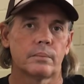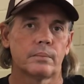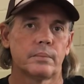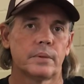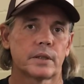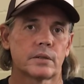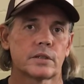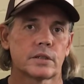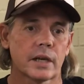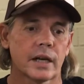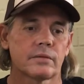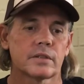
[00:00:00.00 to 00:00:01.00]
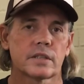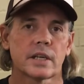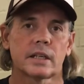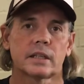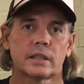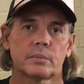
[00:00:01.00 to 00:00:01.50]
because you have a
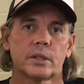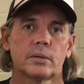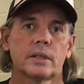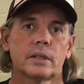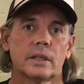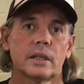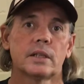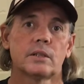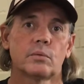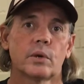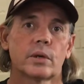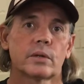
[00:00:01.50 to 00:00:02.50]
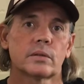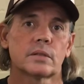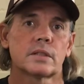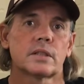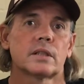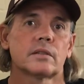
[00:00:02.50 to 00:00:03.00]
settling period and then you work on
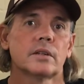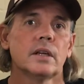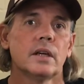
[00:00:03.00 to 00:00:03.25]
stuff.